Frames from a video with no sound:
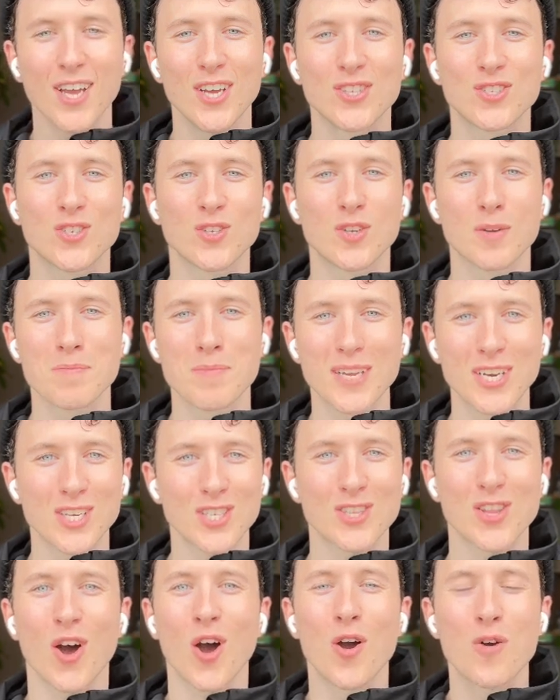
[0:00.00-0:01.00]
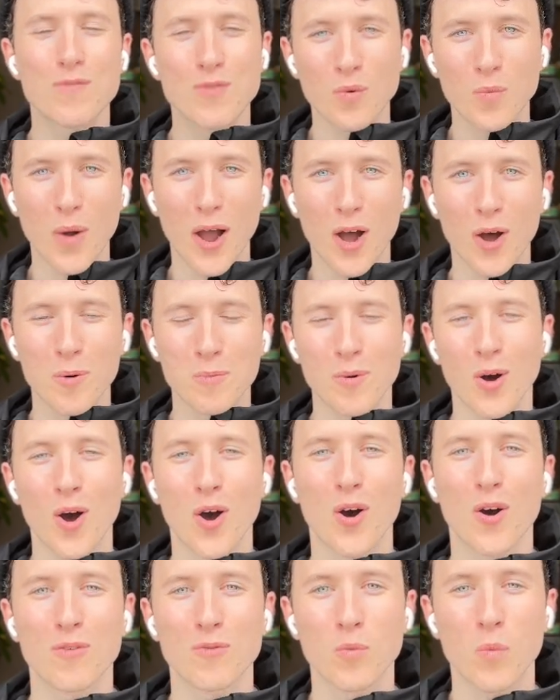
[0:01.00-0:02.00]
to diminish the overwhelm
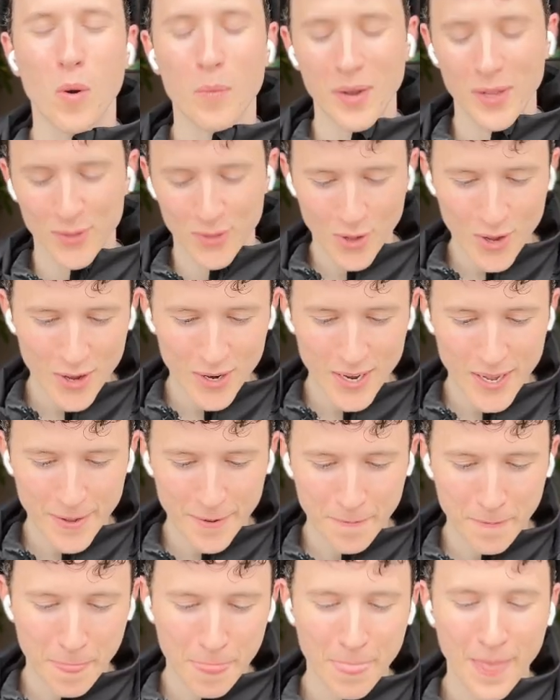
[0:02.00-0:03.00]
of what we're learning.